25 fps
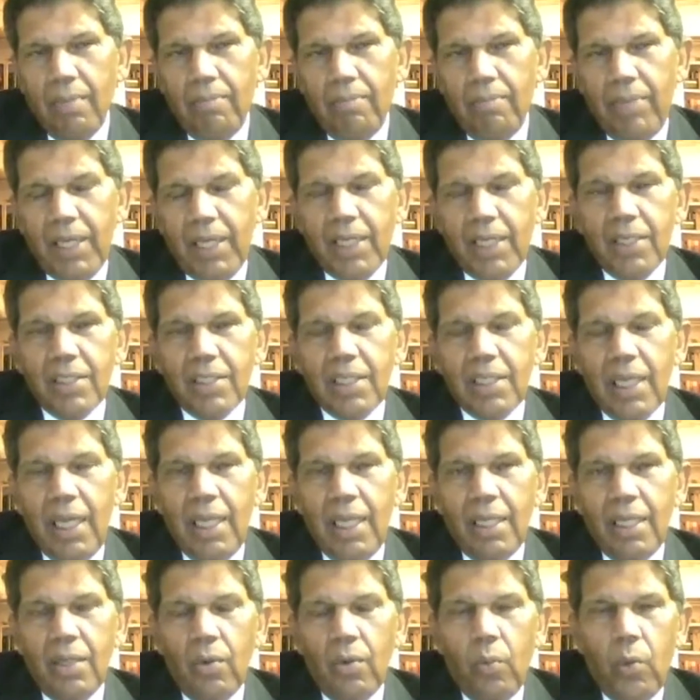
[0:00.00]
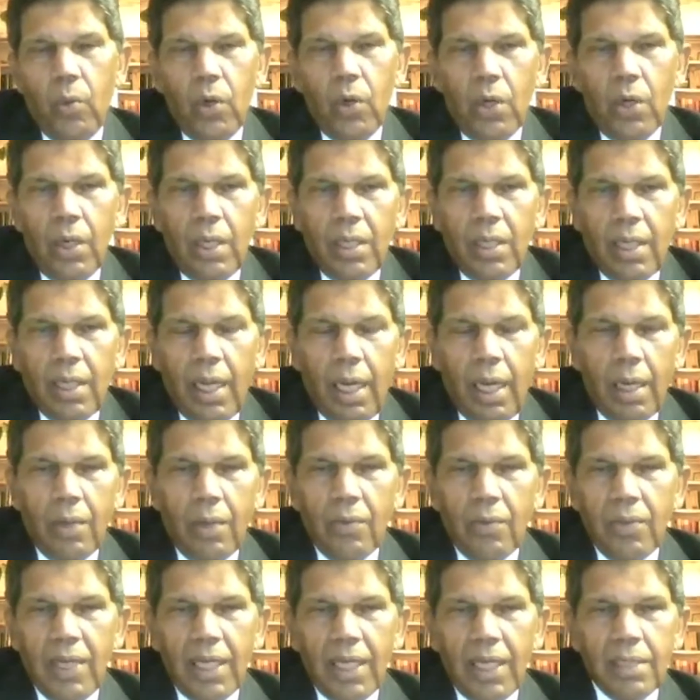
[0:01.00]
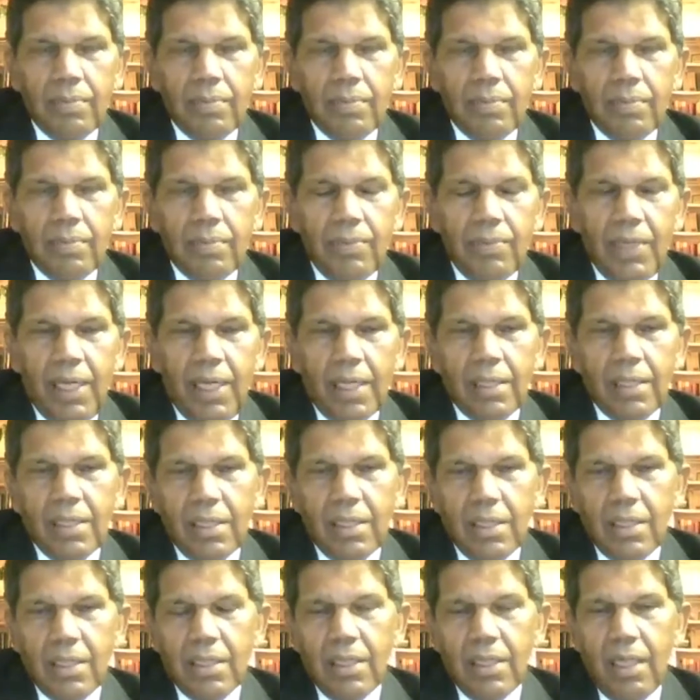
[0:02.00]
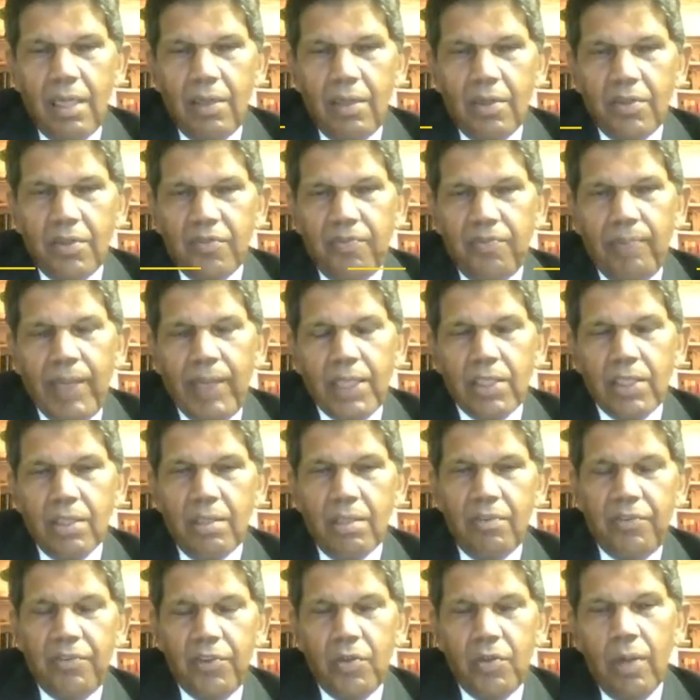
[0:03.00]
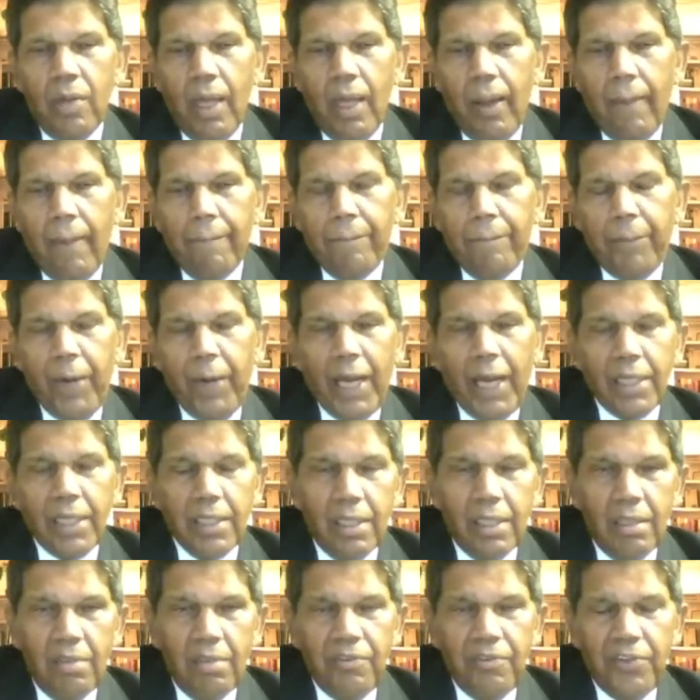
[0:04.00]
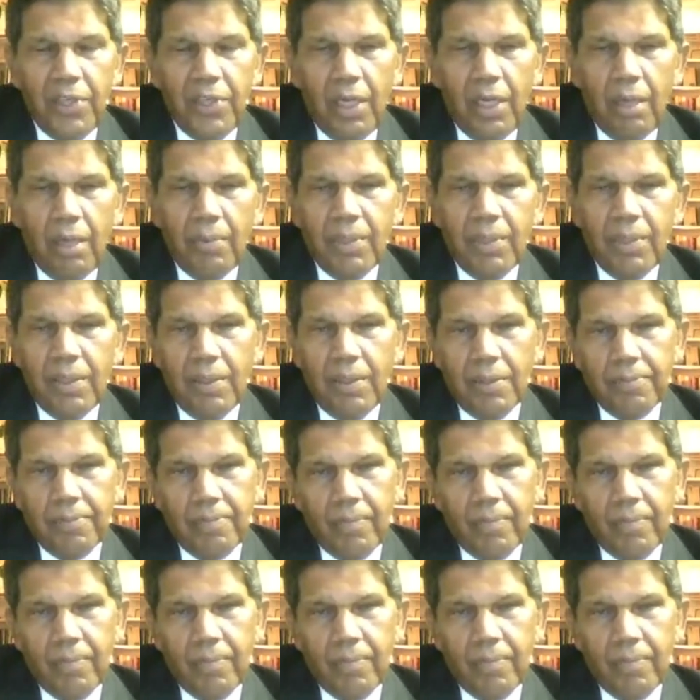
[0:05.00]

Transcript: Because in the world now, let's mention a few practical phenomena.